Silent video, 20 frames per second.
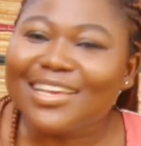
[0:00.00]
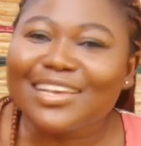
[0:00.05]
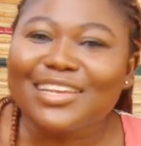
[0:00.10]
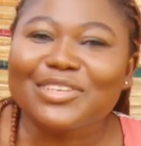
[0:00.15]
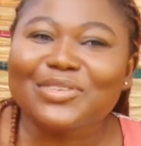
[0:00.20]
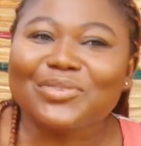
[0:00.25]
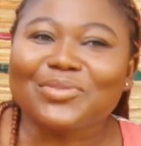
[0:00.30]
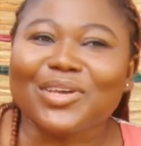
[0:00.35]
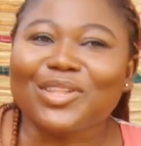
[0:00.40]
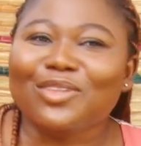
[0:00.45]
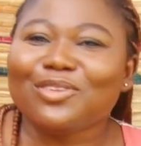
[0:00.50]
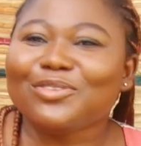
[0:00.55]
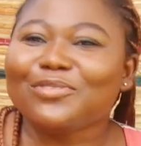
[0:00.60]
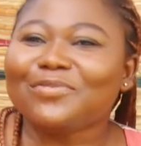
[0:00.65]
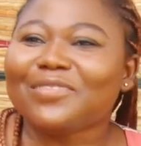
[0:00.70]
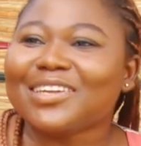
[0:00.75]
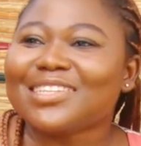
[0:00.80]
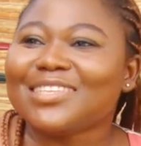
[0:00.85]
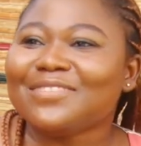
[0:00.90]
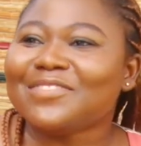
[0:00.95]
So a lot
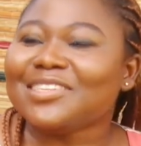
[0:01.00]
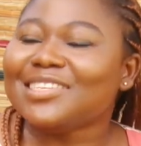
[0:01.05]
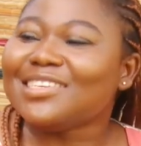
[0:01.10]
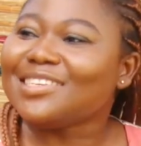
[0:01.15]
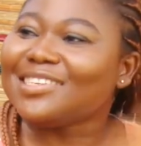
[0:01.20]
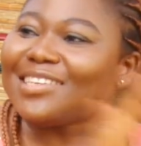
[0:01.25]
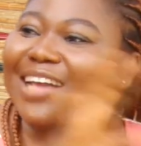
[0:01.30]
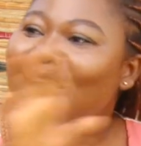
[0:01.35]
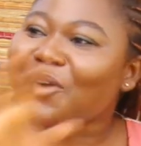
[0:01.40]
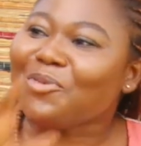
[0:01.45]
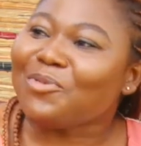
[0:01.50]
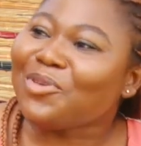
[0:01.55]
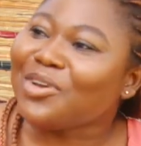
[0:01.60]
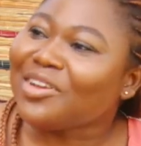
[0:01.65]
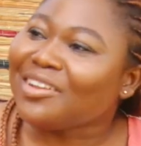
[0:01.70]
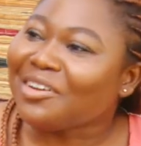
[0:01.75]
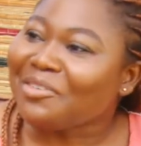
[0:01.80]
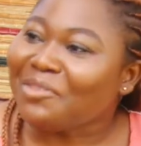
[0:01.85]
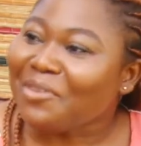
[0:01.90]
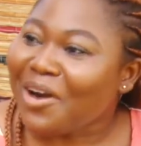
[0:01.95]
of activities are
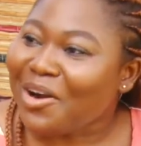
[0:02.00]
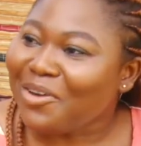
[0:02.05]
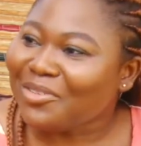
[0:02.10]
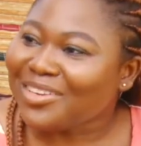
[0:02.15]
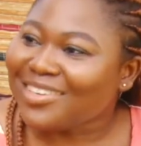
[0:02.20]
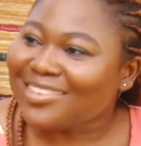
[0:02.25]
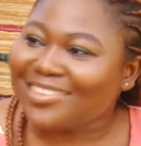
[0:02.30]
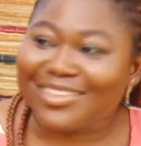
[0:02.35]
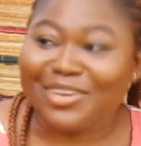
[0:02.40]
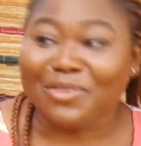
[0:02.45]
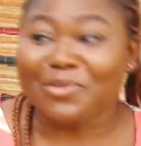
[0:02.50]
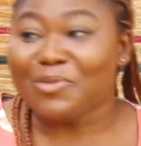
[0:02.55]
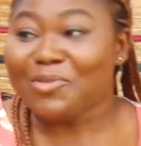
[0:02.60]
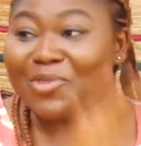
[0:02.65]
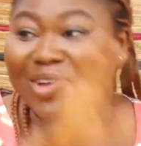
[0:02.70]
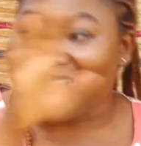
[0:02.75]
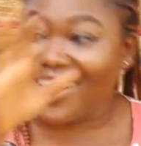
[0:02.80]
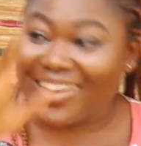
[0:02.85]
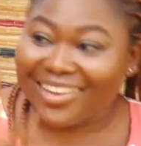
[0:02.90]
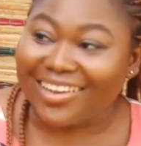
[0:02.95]
going around the whole
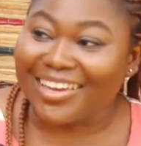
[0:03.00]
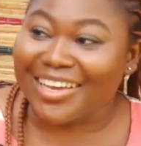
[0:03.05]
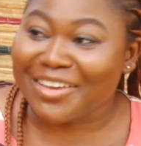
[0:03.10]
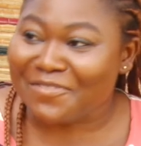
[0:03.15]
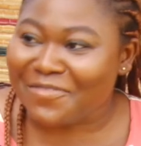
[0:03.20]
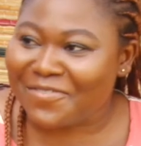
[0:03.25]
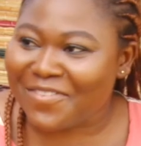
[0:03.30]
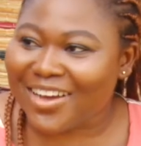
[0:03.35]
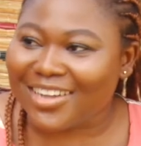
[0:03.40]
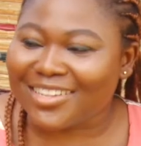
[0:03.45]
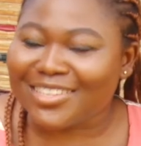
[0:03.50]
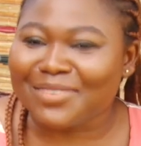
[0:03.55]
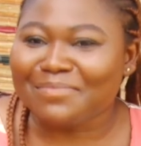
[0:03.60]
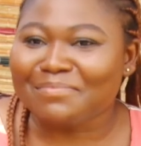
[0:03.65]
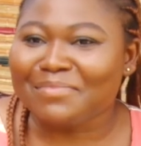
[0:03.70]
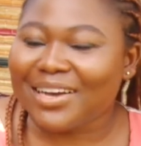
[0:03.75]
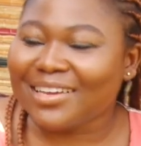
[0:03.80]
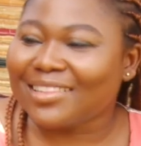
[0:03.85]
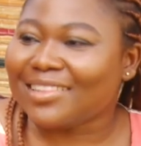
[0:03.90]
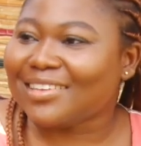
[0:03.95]
Ghana, in fact, to
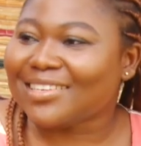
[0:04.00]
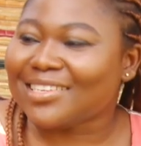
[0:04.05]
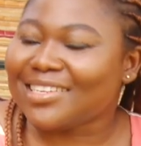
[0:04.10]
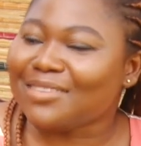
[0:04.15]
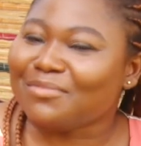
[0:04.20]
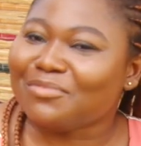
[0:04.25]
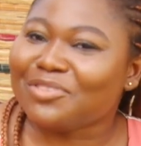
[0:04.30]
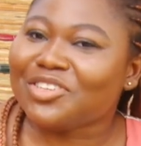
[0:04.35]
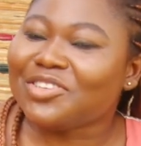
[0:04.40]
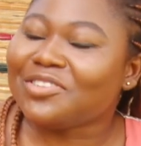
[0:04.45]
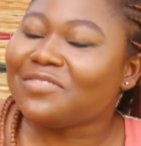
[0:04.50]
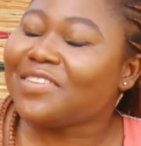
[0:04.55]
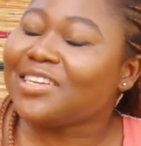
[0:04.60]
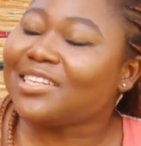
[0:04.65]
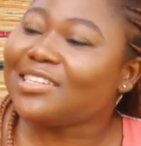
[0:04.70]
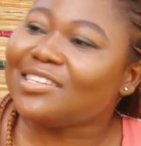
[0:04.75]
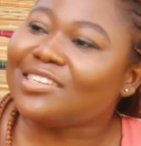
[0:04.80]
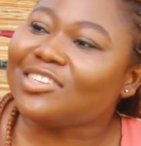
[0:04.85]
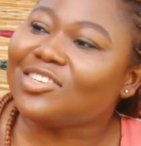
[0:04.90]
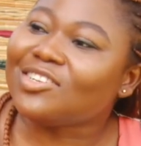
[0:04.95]
mark the celebration of the
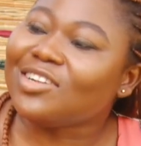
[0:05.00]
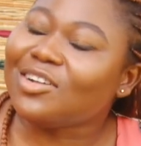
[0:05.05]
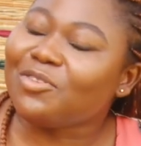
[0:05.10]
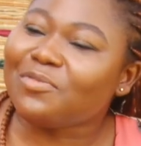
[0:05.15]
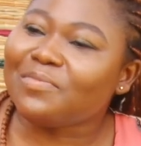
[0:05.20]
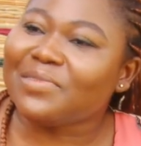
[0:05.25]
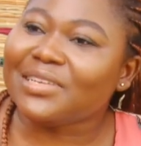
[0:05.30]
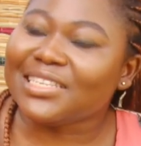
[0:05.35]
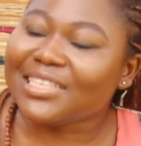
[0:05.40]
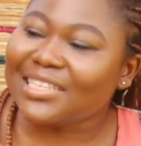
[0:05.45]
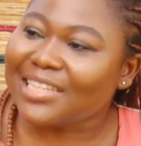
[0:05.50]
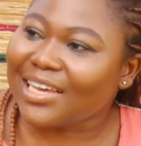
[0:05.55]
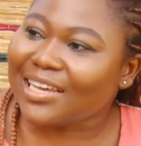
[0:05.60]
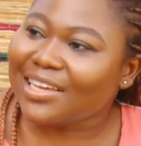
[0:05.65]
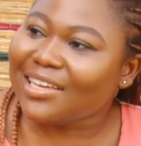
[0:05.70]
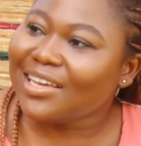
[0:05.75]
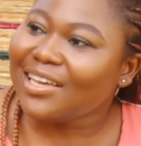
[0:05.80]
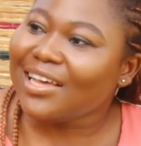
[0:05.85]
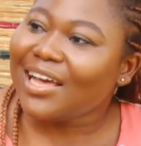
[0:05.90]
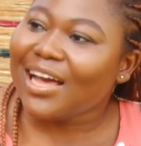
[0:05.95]
International Women's
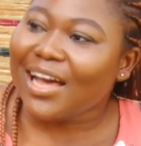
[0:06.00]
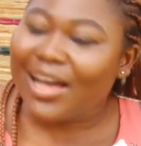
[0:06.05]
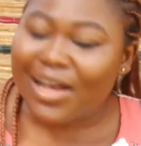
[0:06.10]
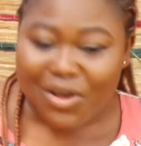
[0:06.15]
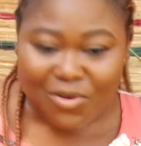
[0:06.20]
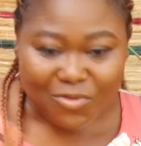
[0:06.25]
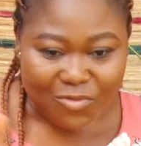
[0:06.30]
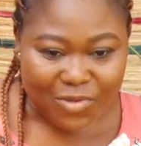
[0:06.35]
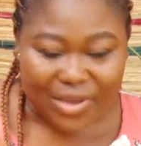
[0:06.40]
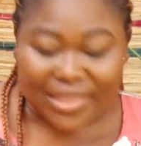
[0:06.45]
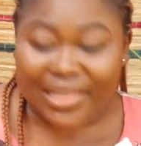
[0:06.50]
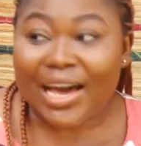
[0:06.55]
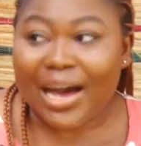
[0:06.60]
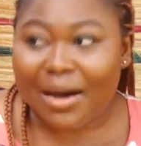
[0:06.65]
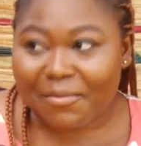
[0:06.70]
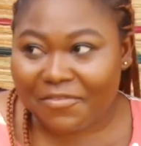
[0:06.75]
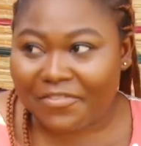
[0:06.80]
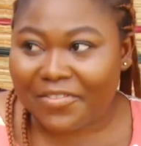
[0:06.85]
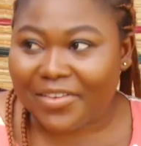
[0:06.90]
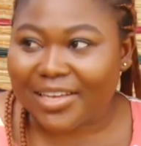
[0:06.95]
Day with
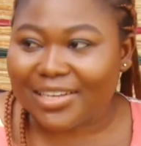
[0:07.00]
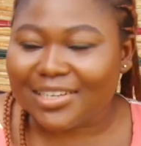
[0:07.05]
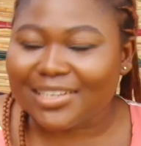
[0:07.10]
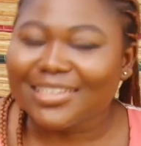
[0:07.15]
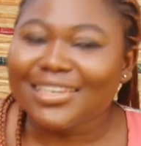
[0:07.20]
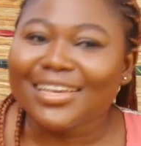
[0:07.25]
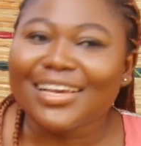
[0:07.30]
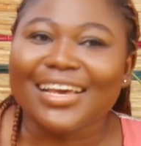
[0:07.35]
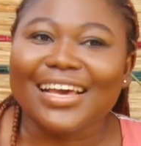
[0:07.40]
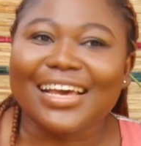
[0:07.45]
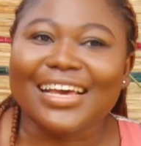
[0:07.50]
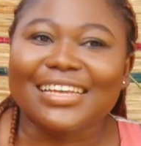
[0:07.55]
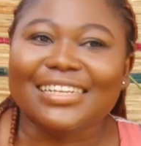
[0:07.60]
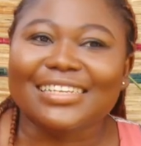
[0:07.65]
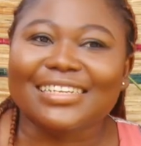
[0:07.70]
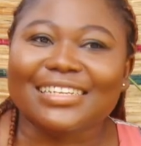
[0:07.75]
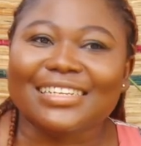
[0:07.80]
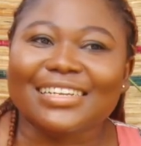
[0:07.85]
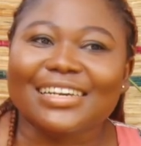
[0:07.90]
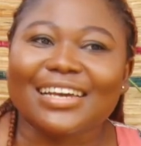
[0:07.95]
CAMFED. And the